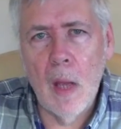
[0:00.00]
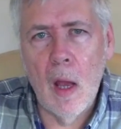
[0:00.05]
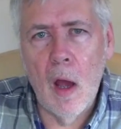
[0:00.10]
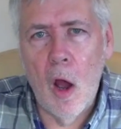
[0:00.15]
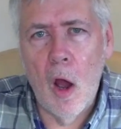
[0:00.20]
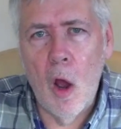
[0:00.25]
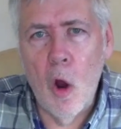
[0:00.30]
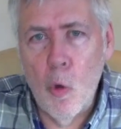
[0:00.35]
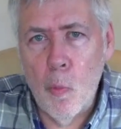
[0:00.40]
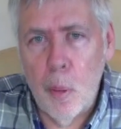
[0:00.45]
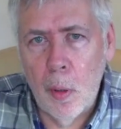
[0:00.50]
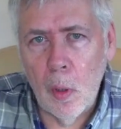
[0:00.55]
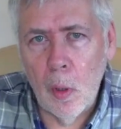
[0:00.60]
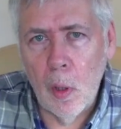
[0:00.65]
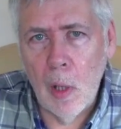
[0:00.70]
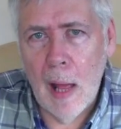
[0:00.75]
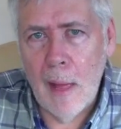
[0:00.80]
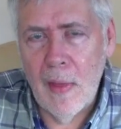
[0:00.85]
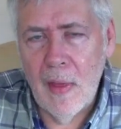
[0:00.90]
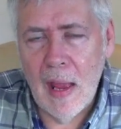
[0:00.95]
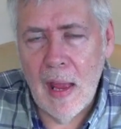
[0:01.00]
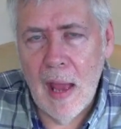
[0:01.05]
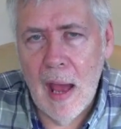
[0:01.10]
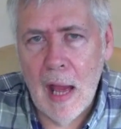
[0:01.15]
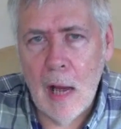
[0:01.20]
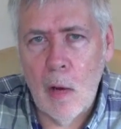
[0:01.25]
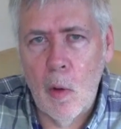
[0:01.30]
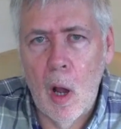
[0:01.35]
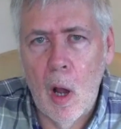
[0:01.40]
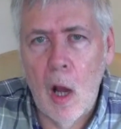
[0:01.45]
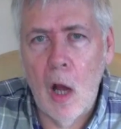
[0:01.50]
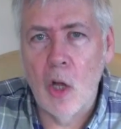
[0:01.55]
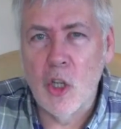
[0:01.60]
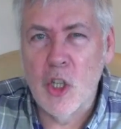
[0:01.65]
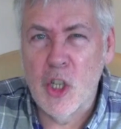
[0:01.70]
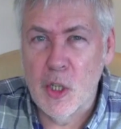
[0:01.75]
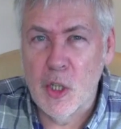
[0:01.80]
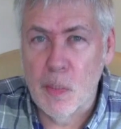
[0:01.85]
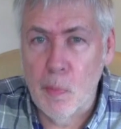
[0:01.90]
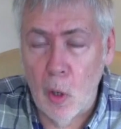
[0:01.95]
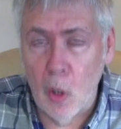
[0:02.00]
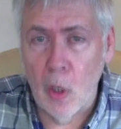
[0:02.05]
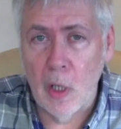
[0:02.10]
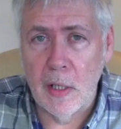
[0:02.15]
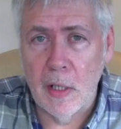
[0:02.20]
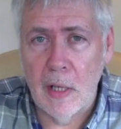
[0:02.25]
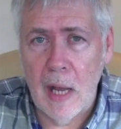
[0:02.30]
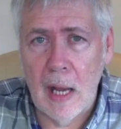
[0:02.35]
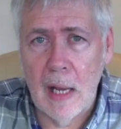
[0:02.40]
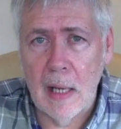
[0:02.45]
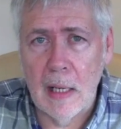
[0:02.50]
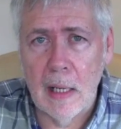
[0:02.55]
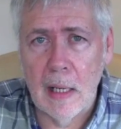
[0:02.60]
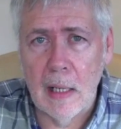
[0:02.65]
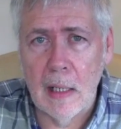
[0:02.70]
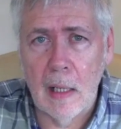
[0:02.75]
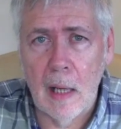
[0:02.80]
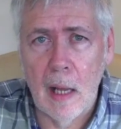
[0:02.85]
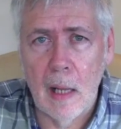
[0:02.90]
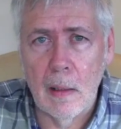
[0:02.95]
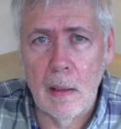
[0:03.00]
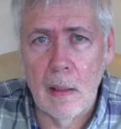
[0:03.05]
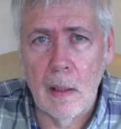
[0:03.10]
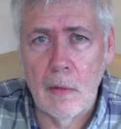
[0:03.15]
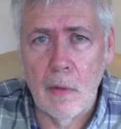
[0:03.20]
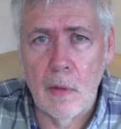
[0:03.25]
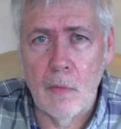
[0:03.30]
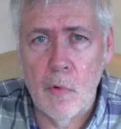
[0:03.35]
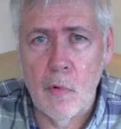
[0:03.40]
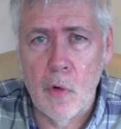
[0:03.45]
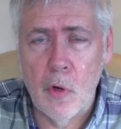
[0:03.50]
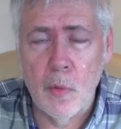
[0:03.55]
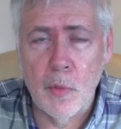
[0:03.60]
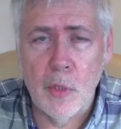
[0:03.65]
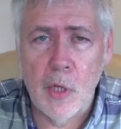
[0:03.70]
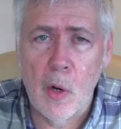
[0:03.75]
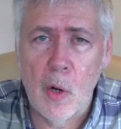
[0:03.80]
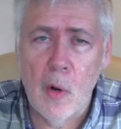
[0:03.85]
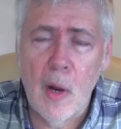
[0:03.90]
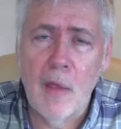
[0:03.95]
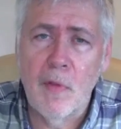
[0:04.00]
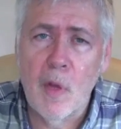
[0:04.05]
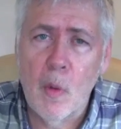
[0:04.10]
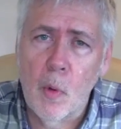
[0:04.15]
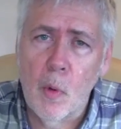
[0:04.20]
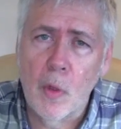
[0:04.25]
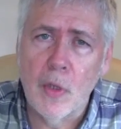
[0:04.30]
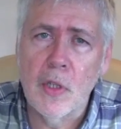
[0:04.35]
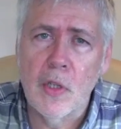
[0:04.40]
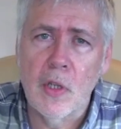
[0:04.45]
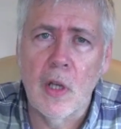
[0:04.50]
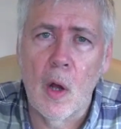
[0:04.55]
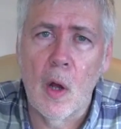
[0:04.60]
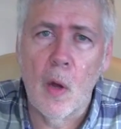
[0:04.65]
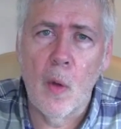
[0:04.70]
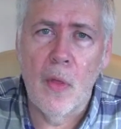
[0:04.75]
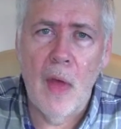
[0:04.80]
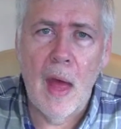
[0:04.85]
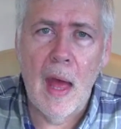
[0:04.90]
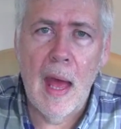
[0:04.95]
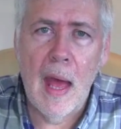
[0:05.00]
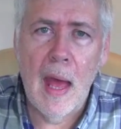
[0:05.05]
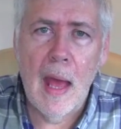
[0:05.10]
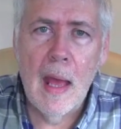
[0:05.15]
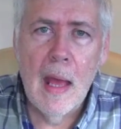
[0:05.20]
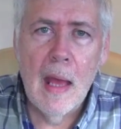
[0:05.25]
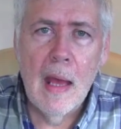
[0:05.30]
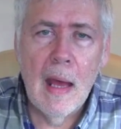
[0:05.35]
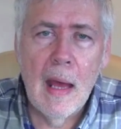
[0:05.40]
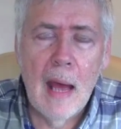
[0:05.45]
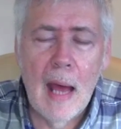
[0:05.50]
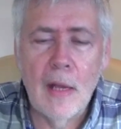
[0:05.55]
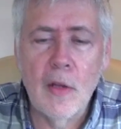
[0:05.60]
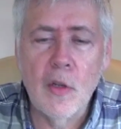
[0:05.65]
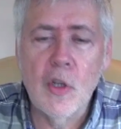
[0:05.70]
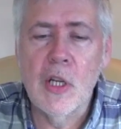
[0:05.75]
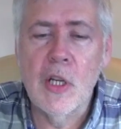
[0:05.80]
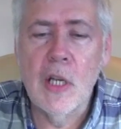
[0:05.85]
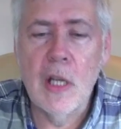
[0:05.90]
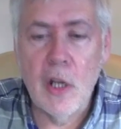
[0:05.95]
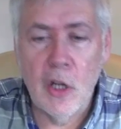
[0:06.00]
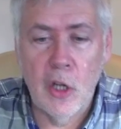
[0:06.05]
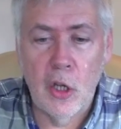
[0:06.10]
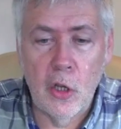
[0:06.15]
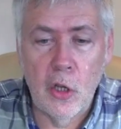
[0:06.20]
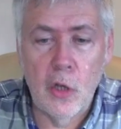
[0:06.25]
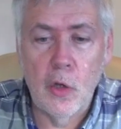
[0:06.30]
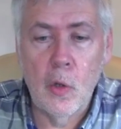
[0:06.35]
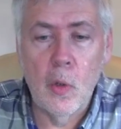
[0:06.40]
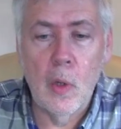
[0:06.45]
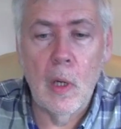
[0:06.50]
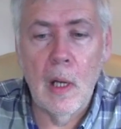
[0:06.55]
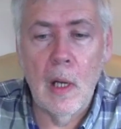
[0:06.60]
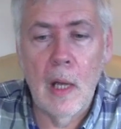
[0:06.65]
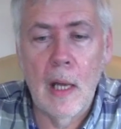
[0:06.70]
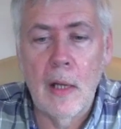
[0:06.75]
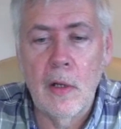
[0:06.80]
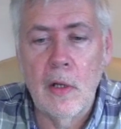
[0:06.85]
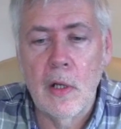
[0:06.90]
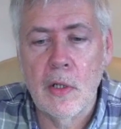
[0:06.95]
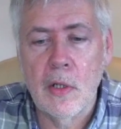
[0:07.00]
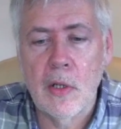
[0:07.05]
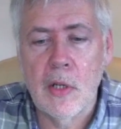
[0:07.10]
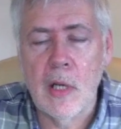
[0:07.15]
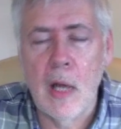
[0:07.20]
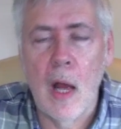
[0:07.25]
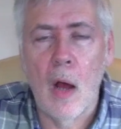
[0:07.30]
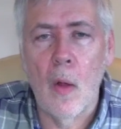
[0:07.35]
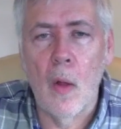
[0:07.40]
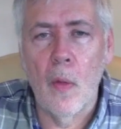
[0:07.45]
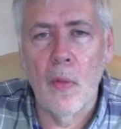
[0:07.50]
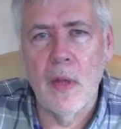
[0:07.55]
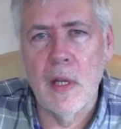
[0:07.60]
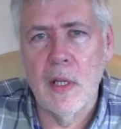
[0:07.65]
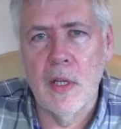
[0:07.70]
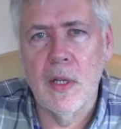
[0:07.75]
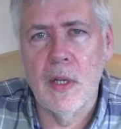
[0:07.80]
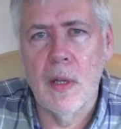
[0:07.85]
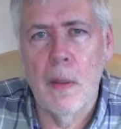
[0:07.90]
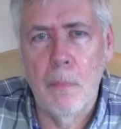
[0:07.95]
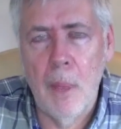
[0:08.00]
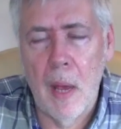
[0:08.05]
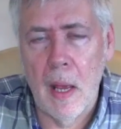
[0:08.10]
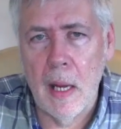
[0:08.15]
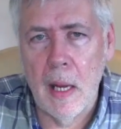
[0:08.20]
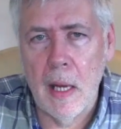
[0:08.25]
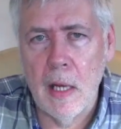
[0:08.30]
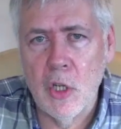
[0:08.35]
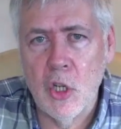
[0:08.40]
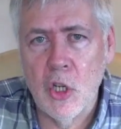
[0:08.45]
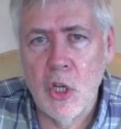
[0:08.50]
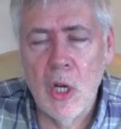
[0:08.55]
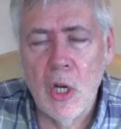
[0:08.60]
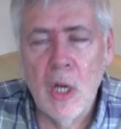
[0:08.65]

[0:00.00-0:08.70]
Opal and the Aqua are smaller dining rooms, so if you wanted to go there and you see a queue like you can see on this page,